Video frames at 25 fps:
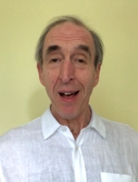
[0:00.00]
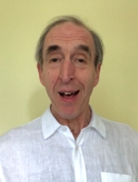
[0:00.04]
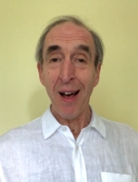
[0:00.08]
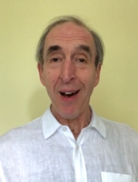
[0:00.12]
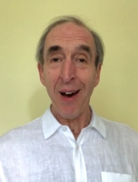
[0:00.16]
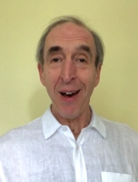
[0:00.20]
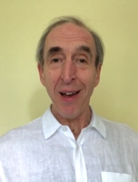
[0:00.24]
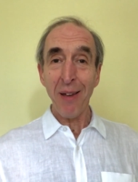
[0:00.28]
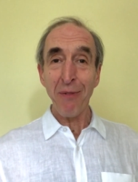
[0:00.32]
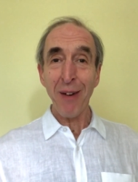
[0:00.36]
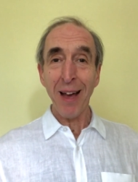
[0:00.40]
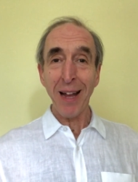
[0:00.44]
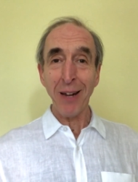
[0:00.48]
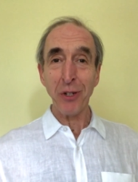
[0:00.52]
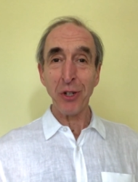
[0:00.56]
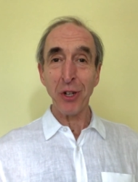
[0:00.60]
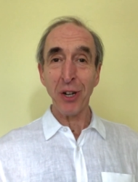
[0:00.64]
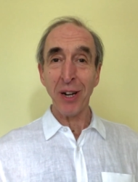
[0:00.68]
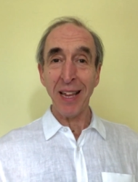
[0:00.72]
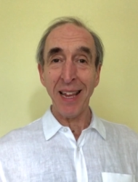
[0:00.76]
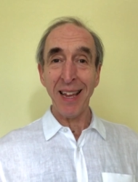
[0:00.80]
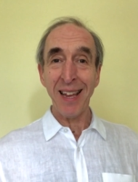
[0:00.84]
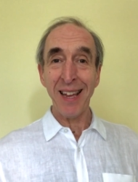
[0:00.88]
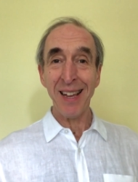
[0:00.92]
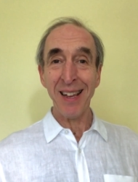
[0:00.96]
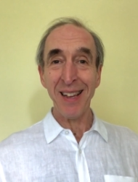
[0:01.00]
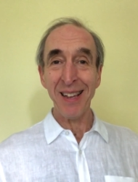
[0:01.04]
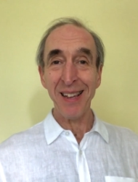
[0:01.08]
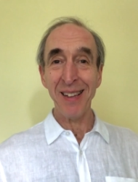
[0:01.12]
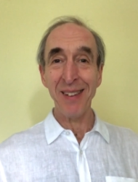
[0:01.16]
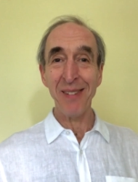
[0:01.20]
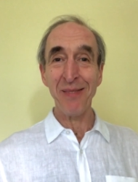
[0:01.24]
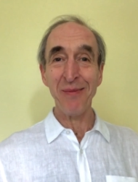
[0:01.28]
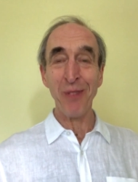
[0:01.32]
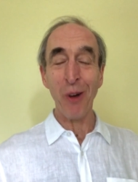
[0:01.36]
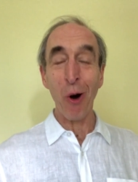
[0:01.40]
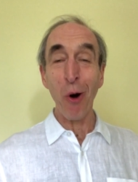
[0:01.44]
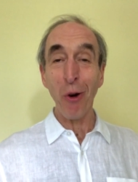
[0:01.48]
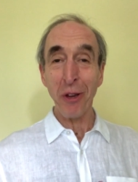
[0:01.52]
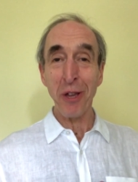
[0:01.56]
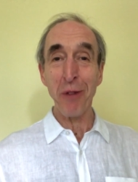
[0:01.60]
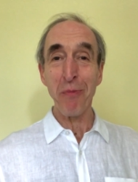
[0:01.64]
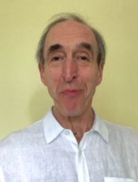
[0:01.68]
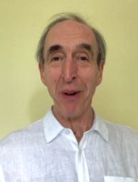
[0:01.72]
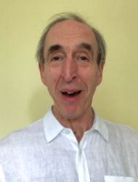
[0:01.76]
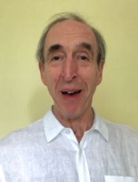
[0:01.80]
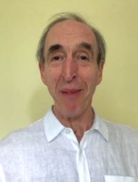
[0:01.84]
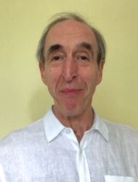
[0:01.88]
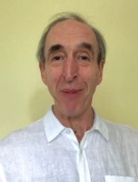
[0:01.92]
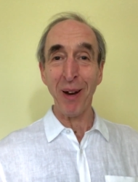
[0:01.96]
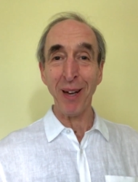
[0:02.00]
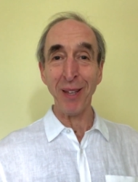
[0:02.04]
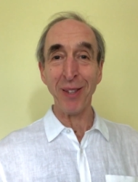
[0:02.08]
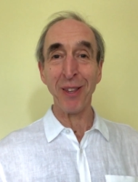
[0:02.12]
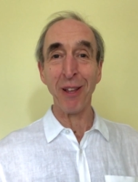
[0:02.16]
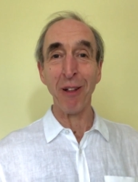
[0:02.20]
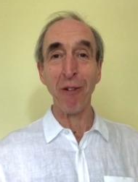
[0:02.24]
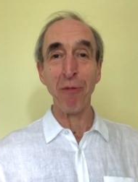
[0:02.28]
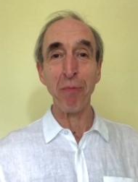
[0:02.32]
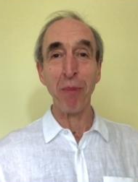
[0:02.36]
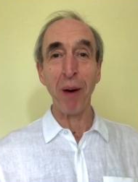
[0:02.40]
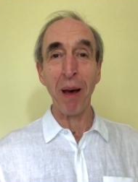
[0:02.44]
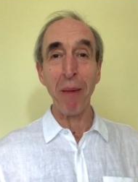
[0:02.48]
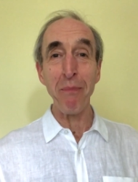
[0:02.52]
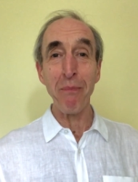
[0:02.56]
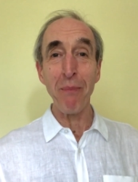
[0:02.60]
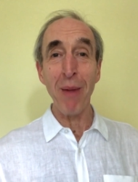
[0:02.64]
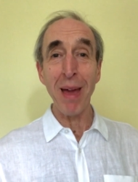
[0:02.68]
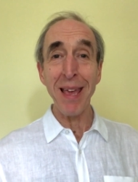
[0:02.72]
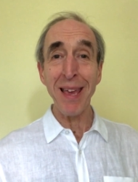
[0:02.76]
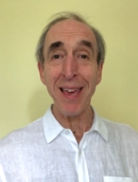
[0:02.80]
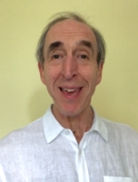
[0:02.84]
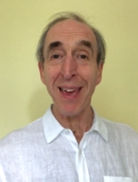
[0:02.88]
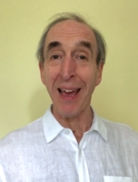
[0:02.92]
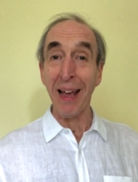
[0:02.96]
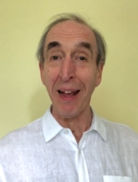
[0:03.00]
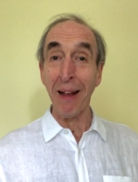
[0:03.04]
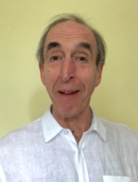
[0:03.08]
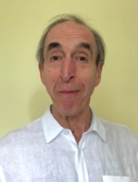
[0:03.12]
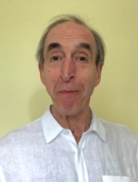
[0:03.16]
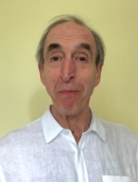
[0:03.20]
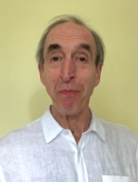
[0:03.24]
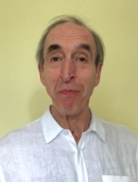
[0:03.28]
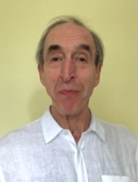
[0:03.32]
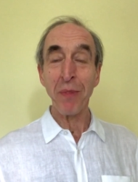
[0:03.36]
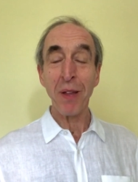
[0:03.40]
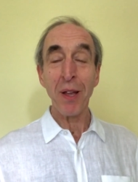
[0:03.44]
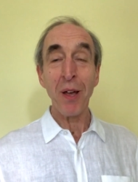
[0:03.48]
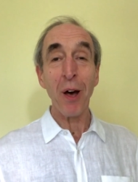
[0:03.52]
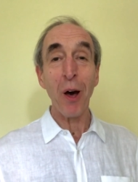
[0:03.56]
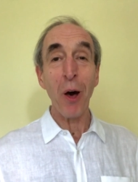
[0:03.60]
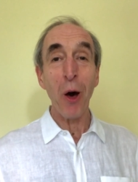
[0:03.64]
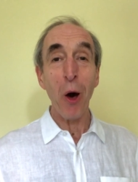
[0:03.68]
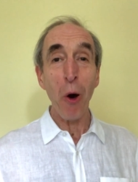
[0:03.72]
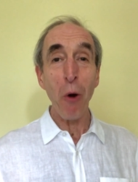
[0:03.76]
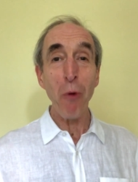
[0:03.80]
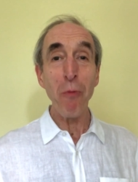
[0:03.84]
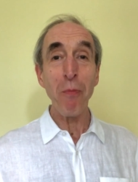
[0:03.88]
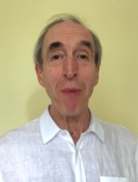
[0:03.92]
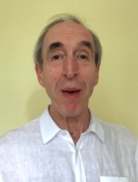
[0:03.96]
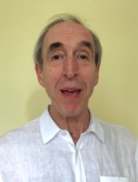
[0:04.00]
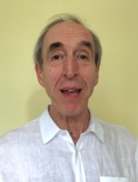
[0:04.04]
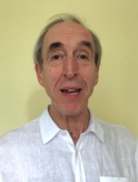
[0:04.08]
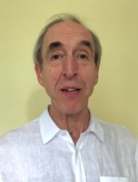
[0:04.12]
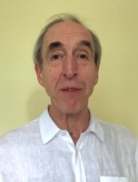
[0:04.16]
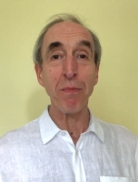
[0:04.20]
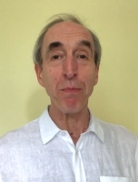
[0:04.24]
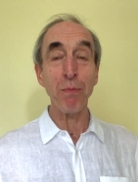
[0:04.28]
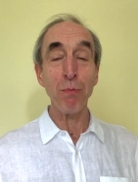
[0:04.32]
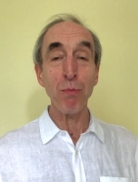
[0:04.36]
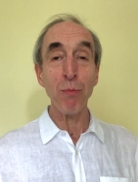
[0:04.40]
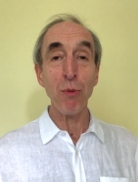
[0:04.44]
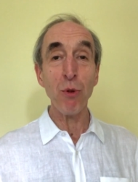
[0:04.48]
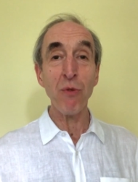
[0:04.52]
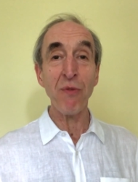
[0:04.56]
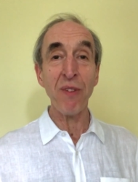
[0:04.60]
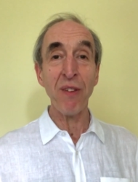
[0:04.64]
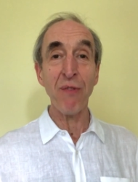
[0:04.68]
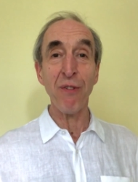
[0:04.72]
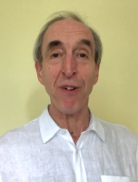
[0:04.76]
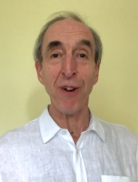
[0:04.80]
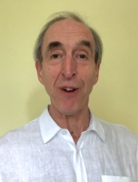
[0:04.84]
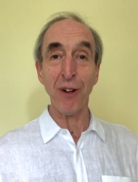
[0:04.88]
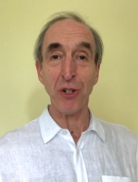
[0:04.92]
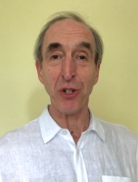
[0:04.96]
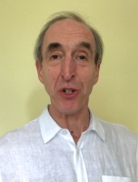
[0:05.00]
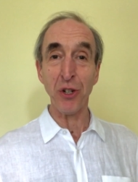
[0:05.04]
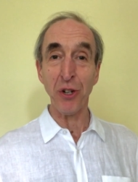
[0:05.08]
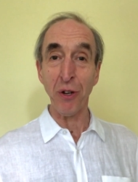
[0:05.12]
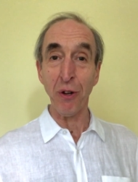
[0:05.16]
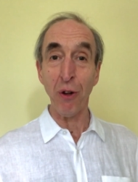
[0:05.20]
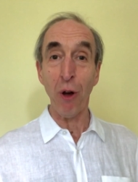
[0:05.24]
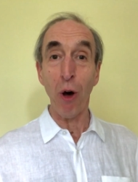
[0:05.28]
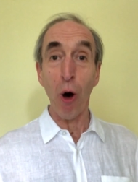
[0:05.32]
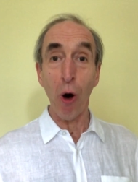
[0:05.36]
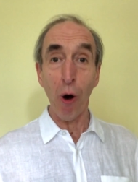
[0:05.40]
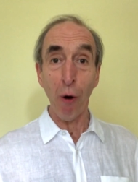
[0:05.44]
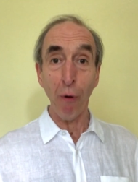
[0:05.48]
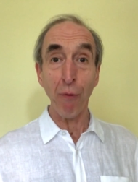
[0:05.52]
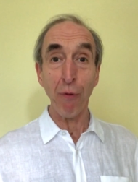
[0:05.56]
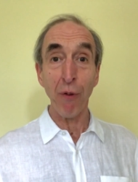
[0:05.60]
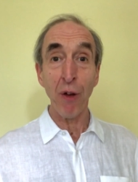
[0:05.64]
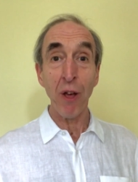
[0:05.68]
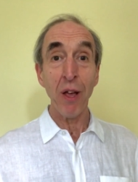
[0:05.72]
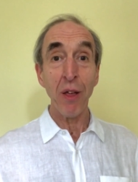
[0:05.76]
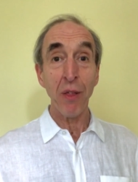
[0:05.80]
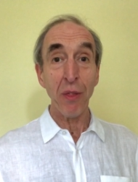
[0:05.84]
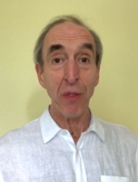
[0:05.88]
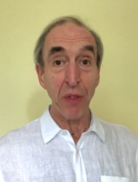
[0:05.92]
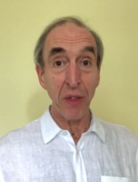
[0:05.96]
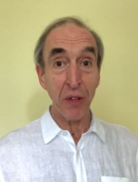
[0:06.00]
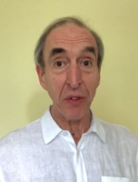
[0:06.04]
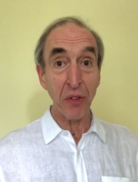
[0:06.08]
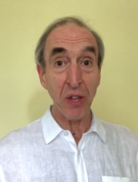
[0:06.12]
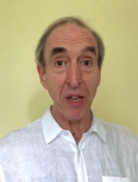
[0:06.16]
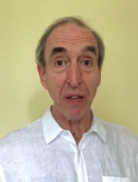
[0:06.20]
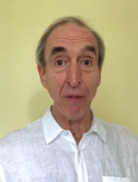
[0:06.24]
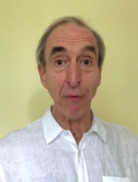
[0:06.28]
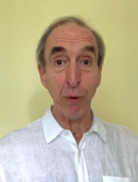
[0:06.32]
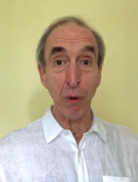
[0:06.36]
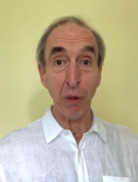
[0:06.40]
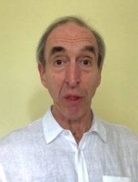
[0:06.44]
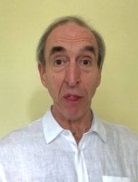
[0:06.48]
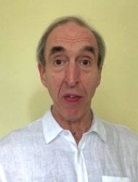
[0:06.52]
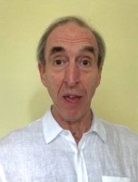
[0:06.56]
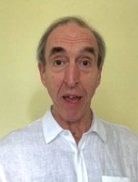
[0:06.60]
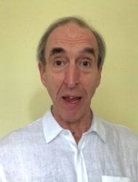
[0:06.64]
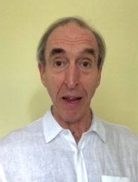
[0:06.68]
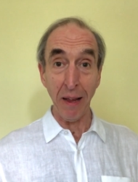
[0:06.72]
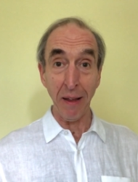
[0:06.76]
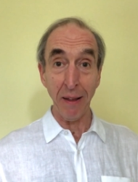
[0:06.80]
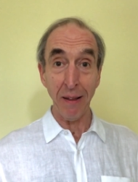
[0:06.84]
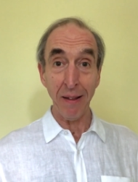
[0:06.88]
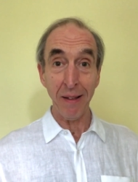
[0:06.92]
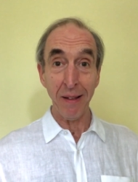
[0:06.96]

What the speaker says: I've actually occupied myself by making a homemade movie version of This Evil Thing.